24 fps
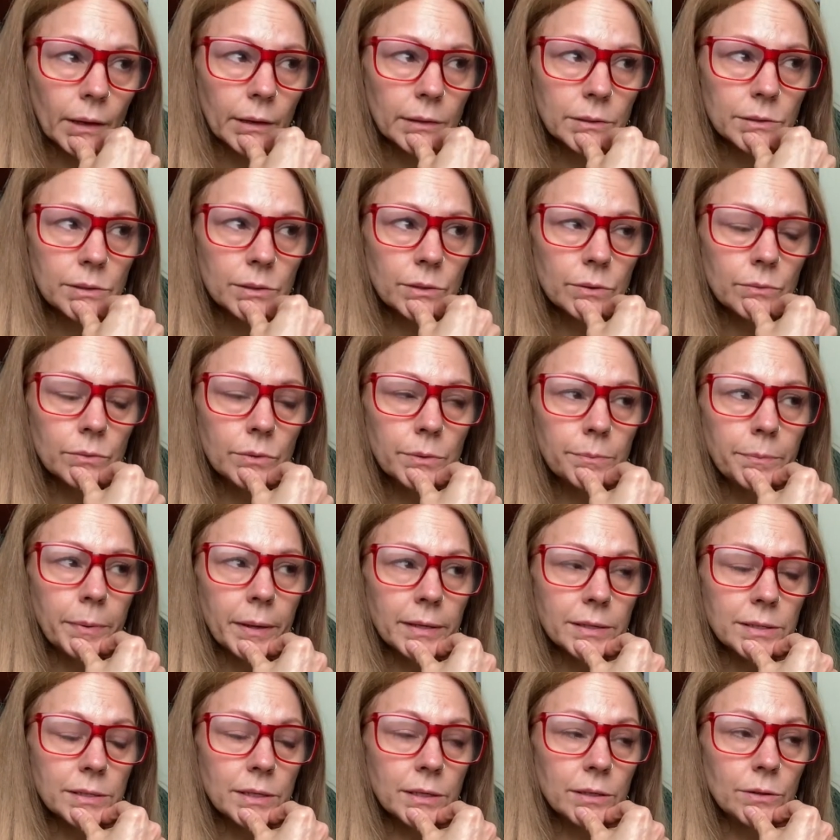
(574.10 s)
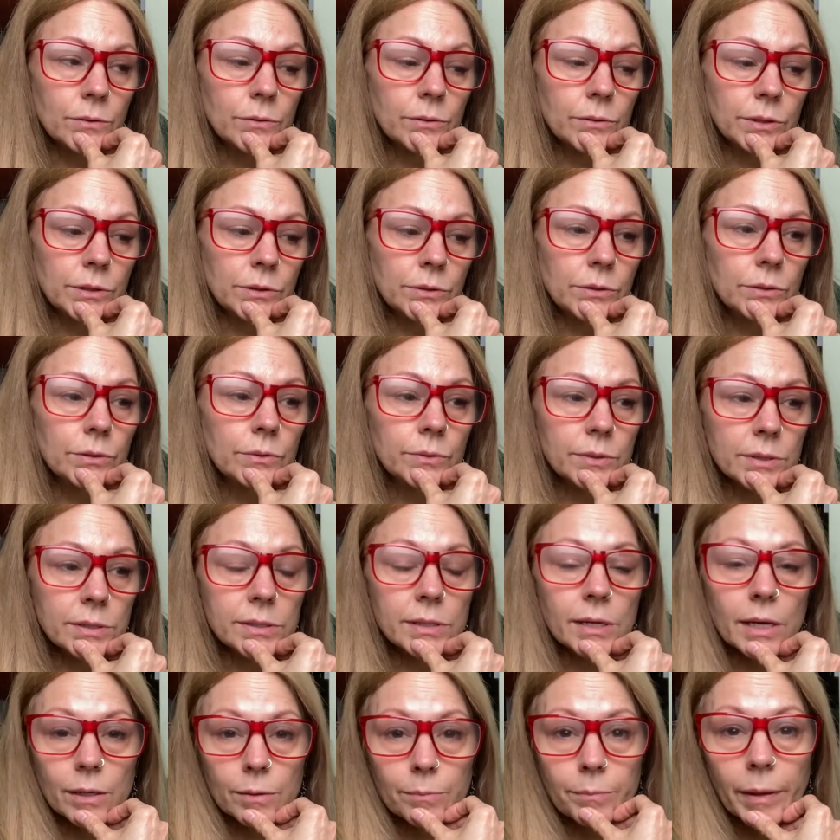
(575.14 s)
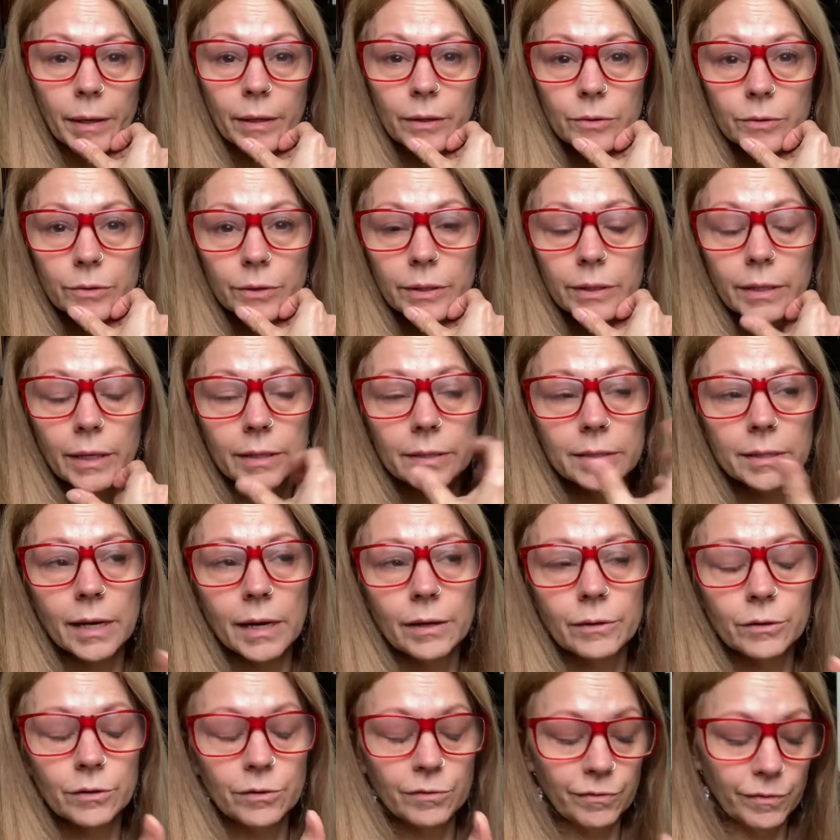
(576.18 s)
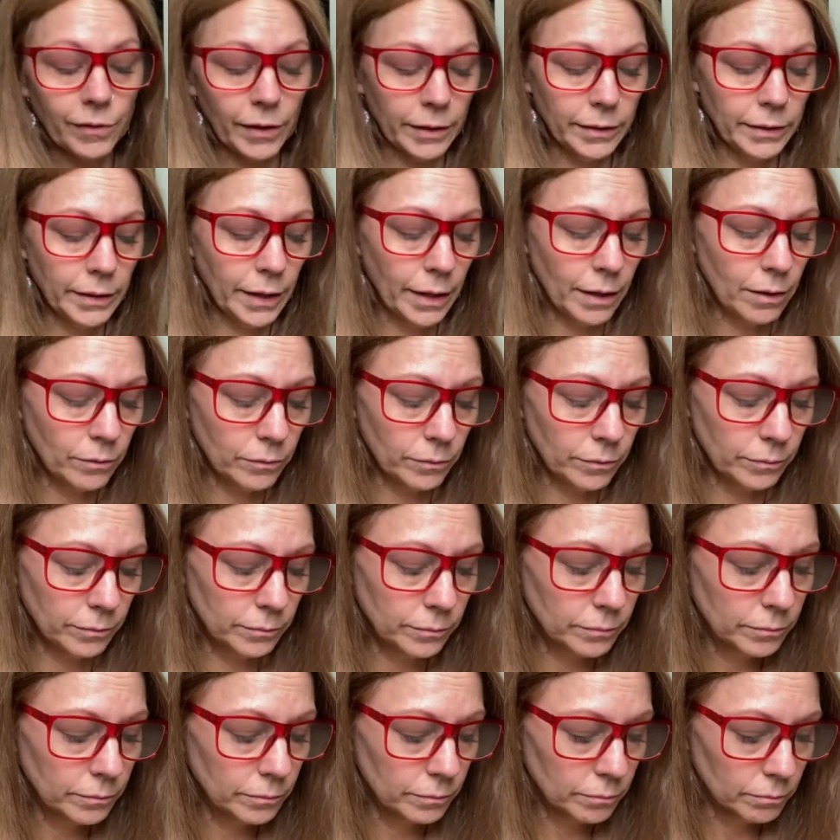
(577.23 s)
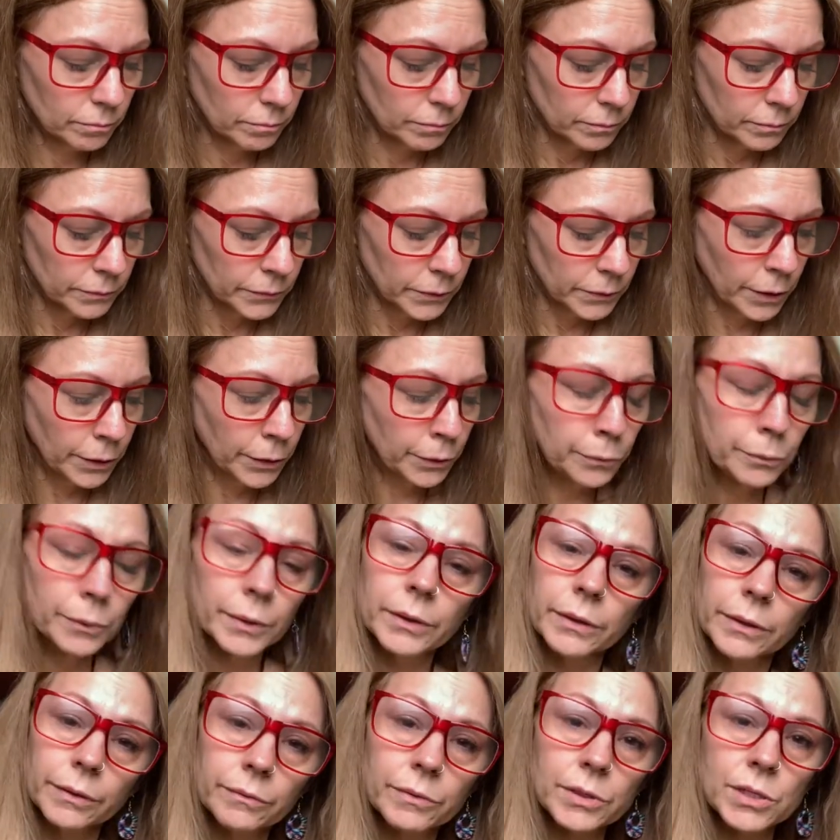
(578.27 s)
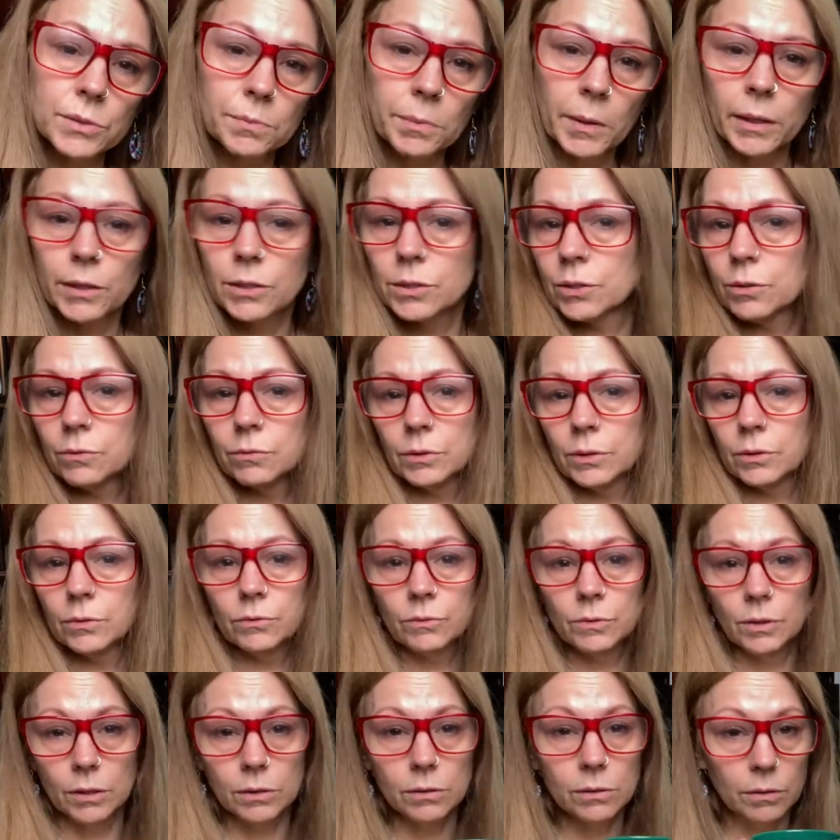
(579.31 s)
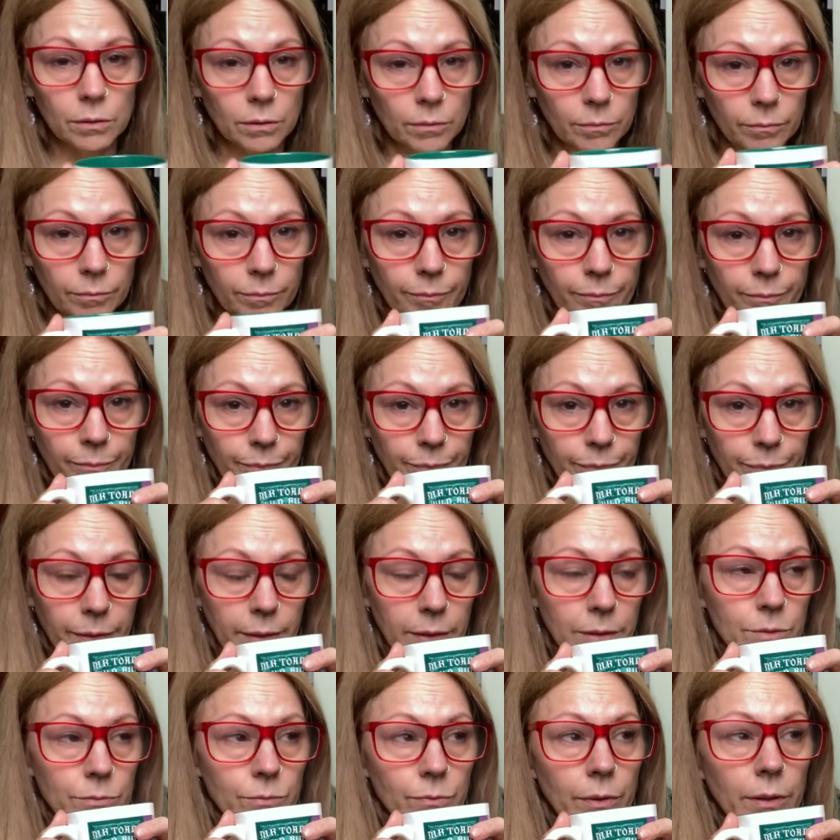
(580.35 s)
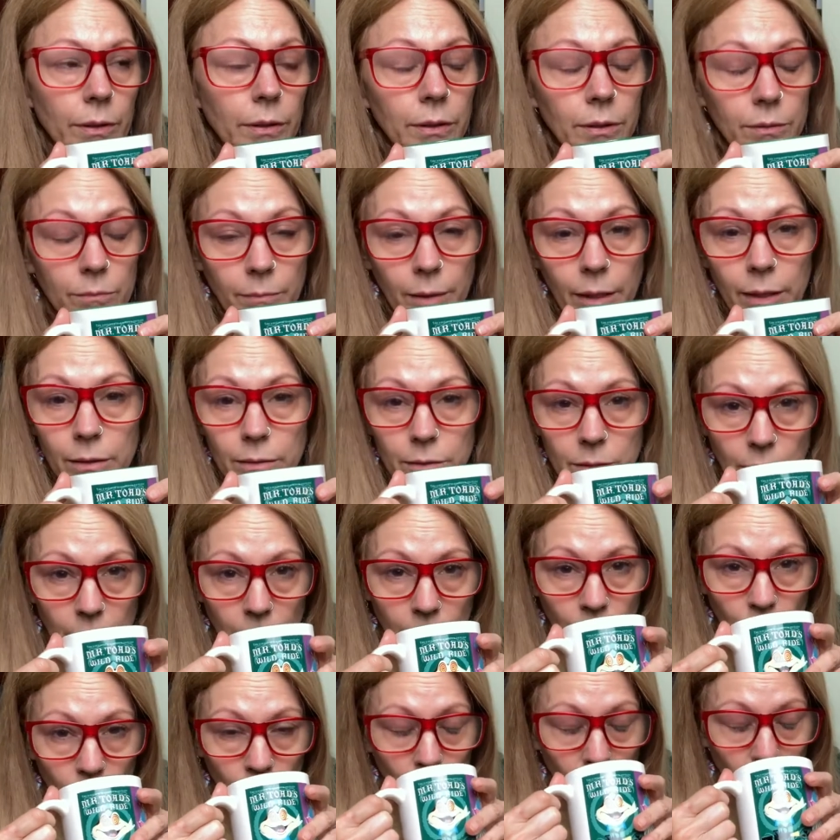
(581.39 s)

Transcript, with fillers: So the best thing you could do is set a boundary. That's how you find out who really respects you and who doesn't. It's really amazing.